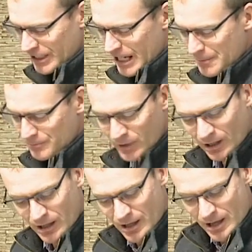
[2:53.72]
you to
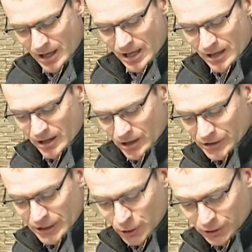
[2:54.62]
come,
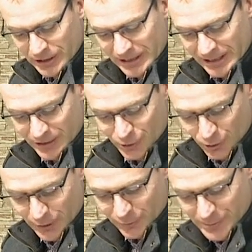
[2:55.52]
because I took the
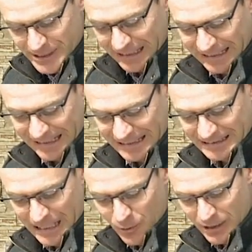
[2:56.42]
story from 2
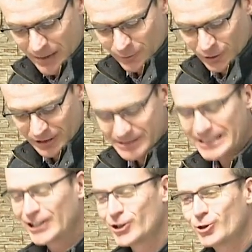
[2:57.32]
Kings. Now I want to have a look at
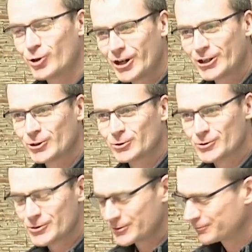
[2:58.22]
2
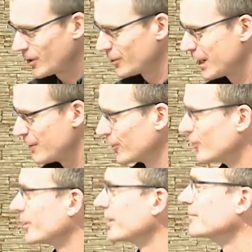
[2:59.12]
Chronicles. I want to have a
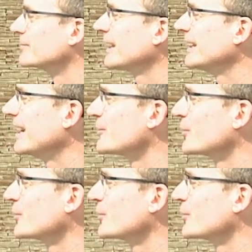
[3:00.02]
look at King